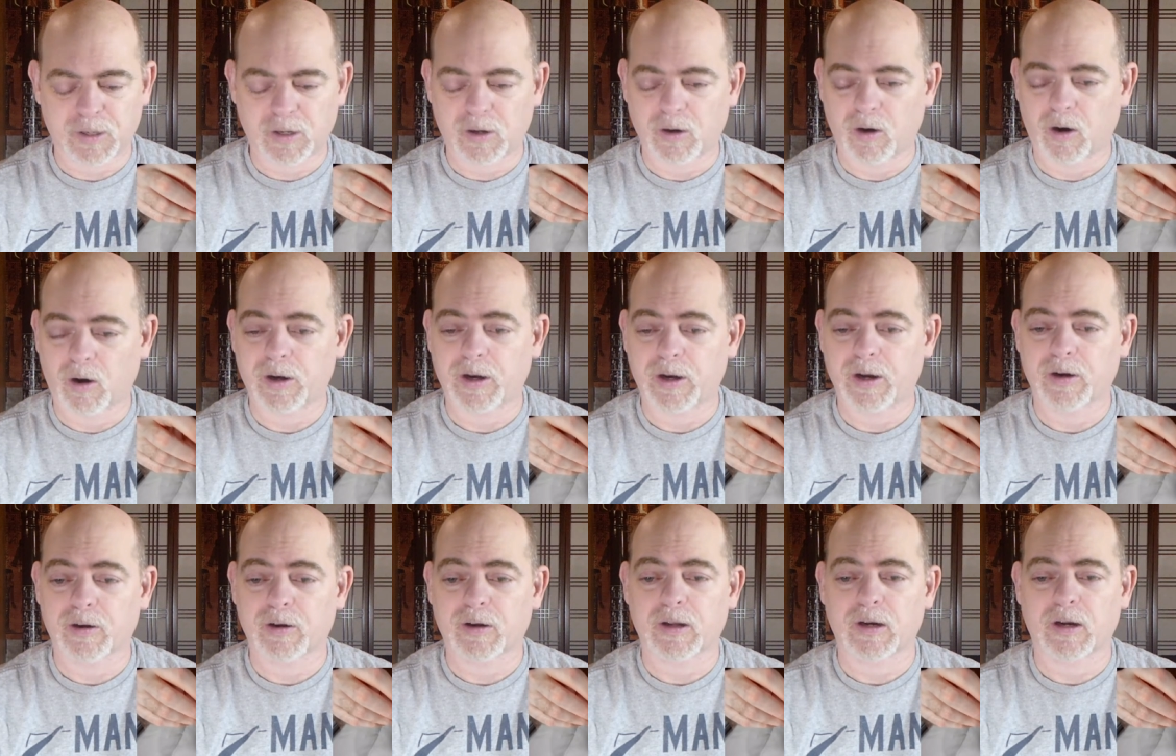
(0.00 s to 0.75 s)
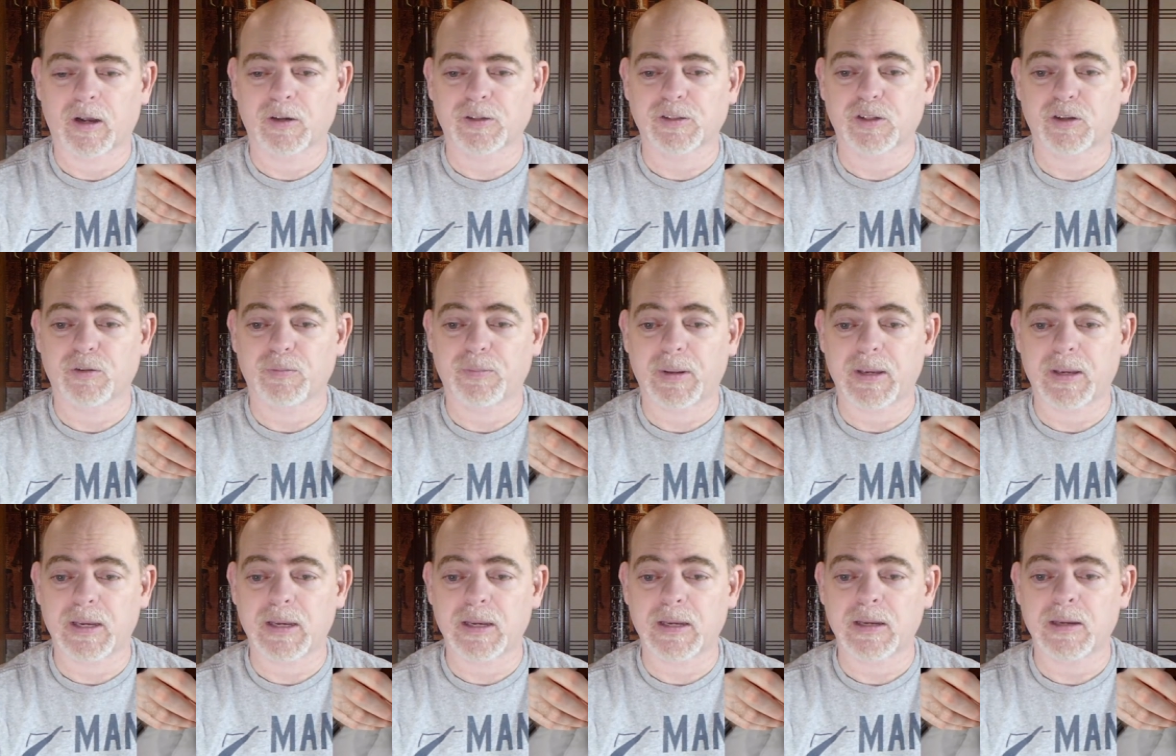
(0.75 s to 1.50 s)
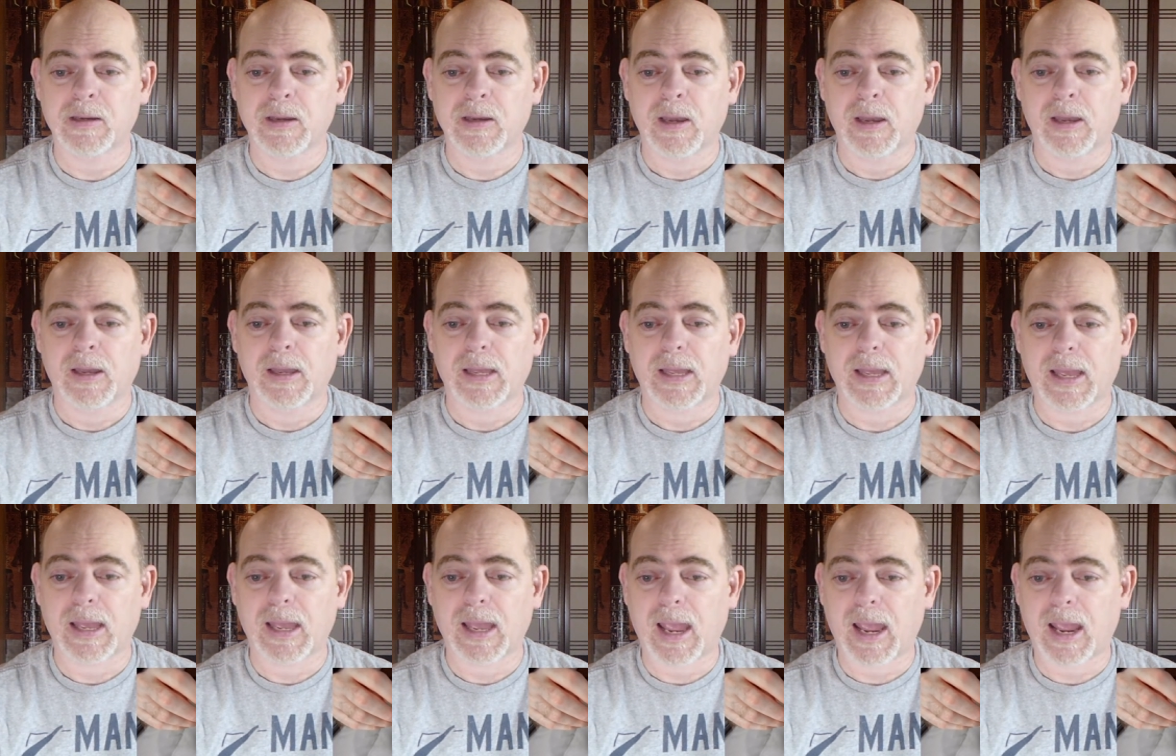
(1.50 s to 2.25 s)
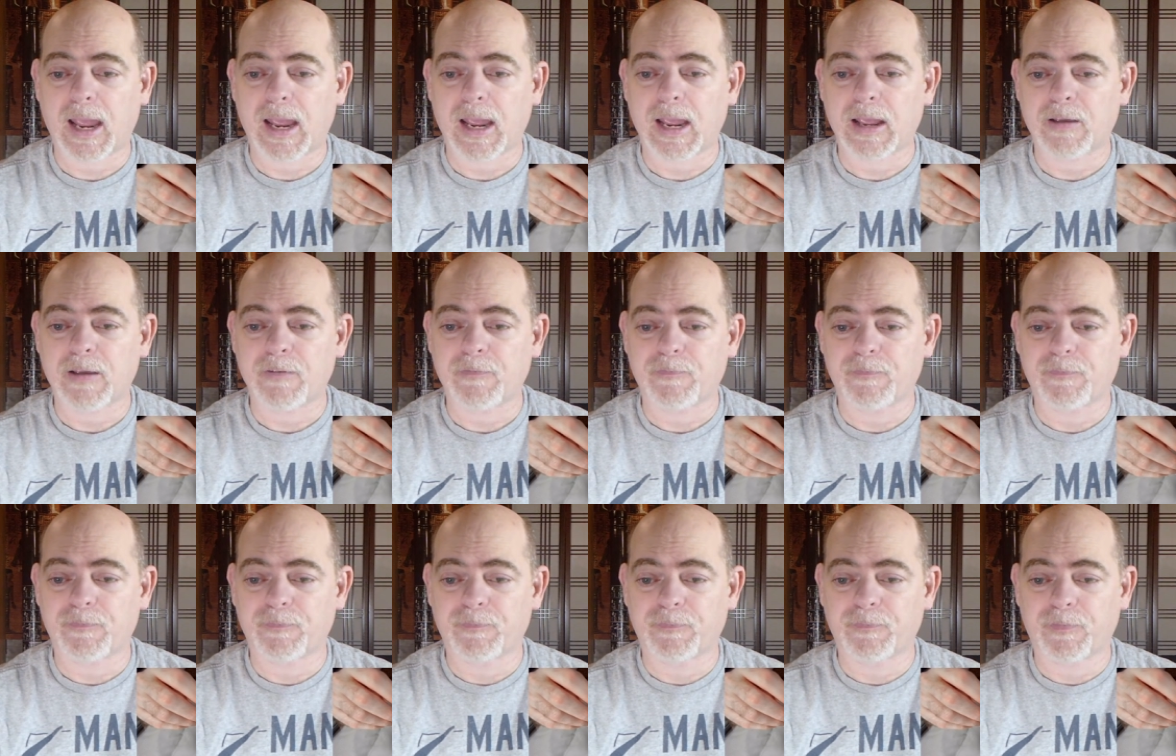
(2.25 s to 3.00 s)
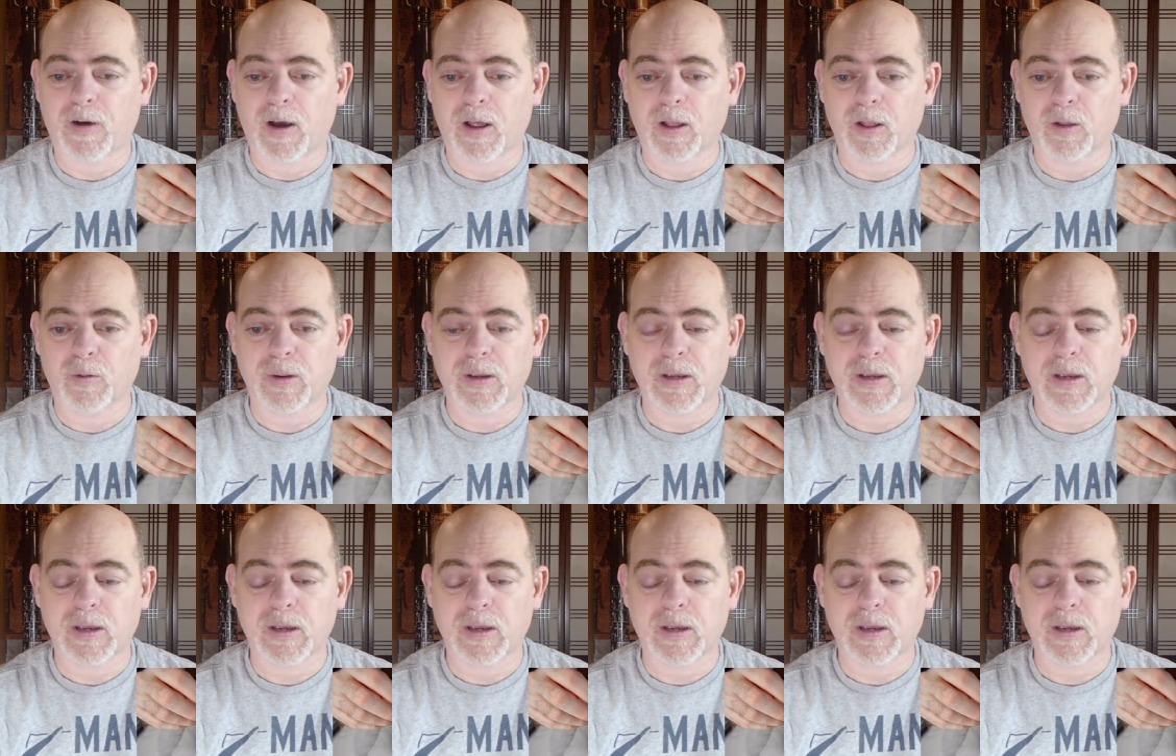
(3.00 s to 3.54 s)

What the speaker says: card here can also be a following